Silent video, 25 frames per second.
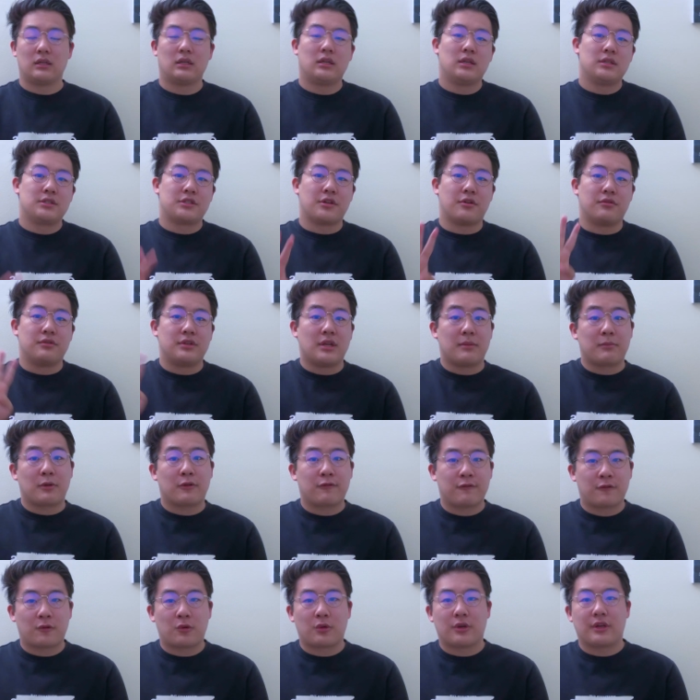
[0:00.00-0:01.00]
So number
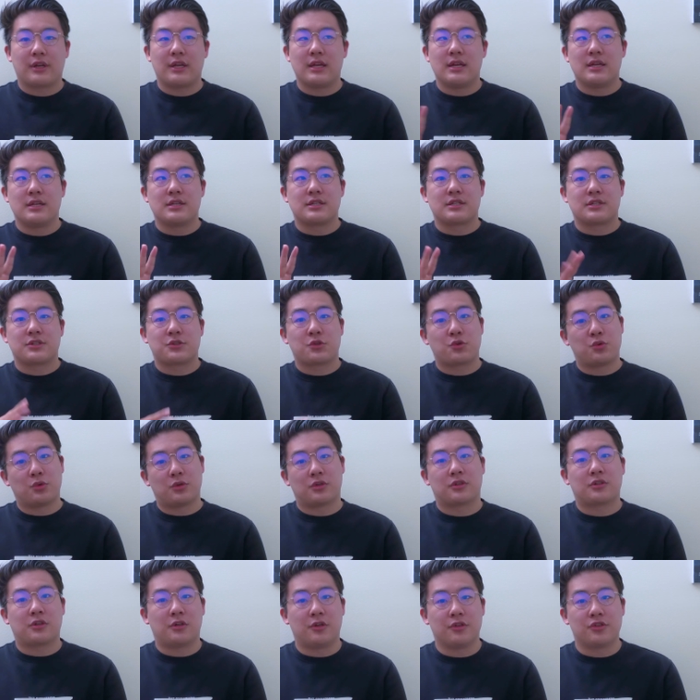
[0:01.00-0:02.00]
four is
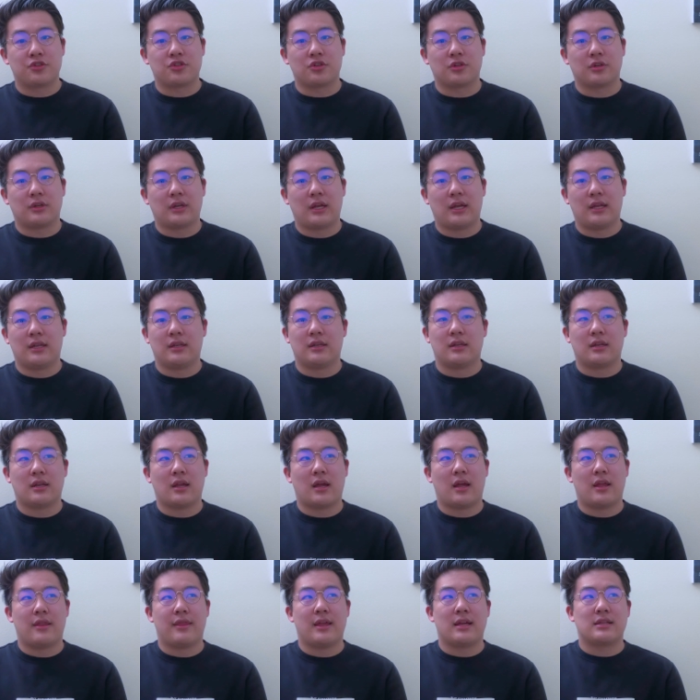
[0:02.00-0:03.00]
school culture. And
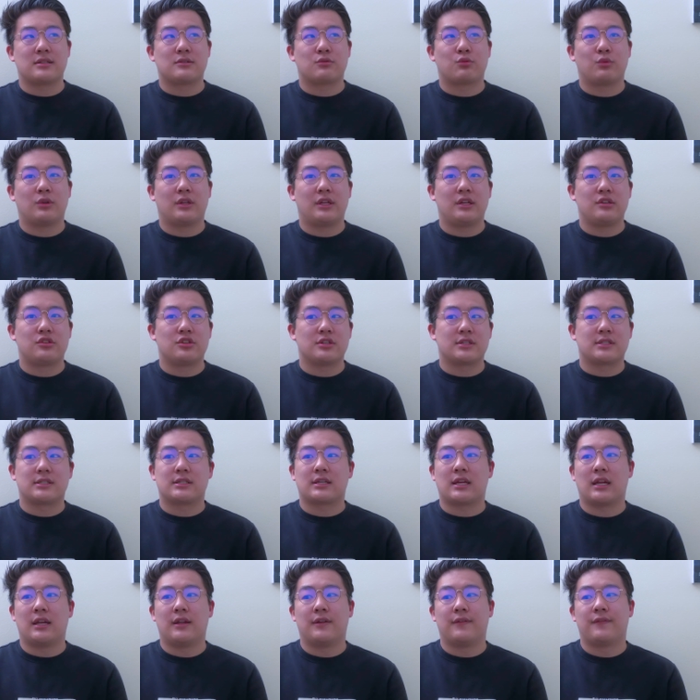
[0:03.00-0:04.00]
that's really just
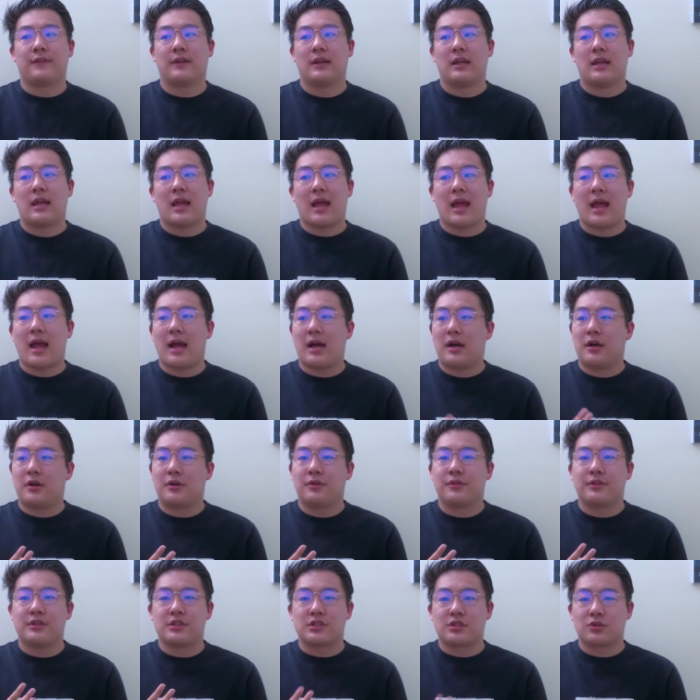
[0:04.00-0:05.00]
kind of
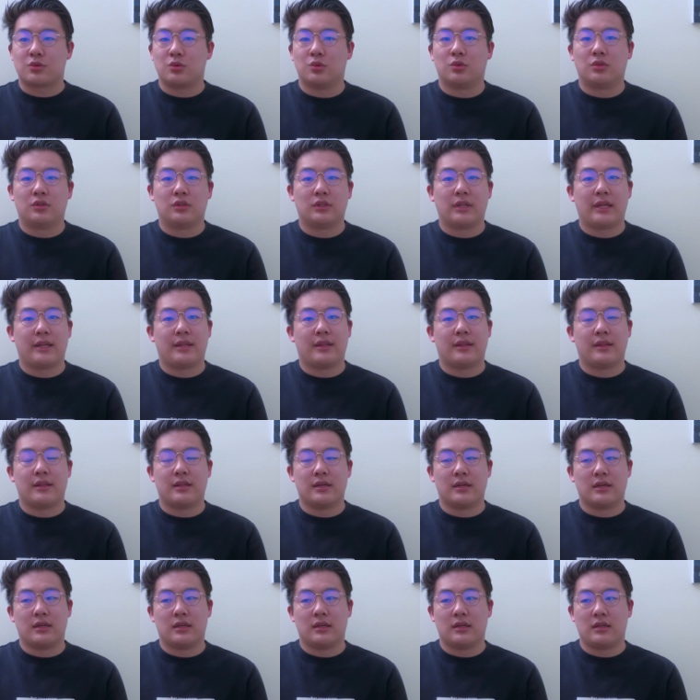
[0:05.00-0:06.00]
how the school and
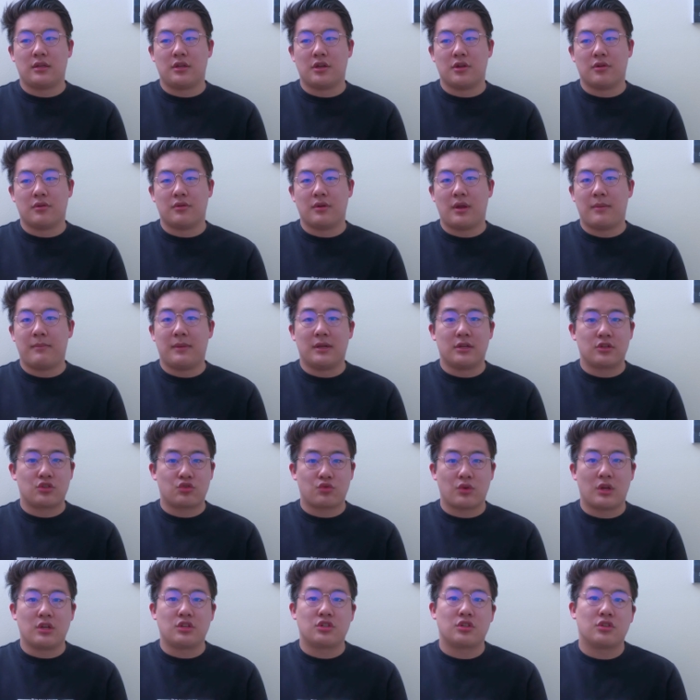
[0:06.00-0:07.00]
the you know
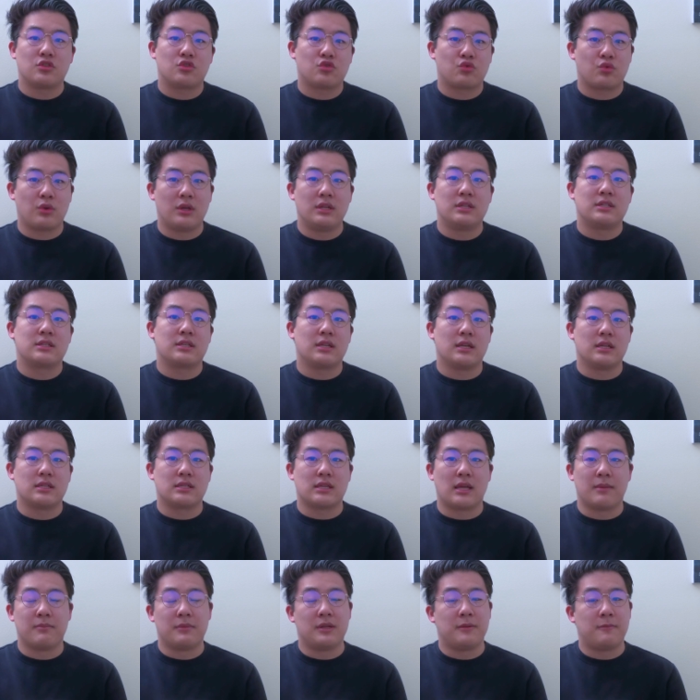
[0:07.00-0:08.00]
administration treats its
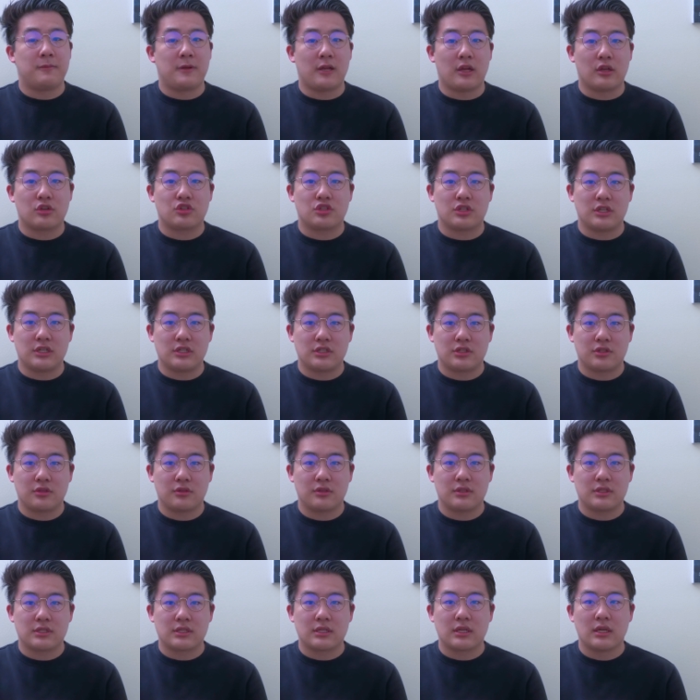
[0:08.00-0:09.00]
MD PhD
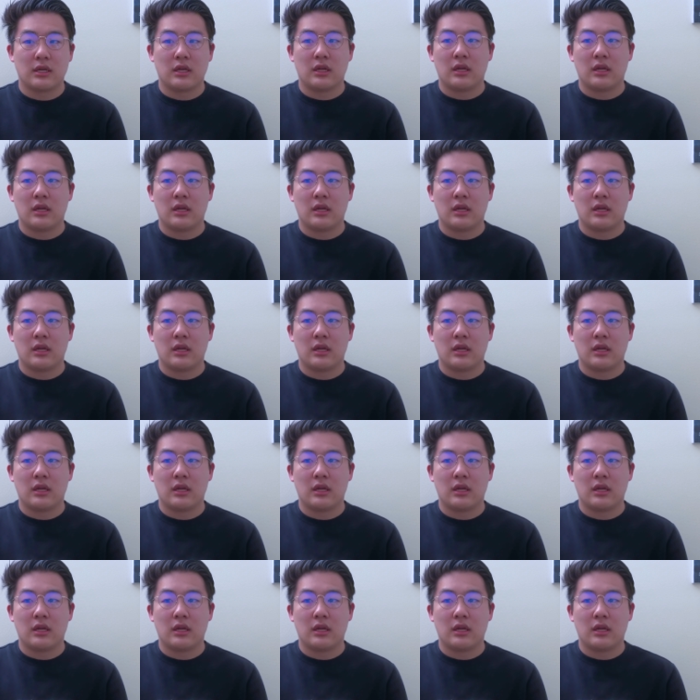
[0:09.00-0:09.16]
students.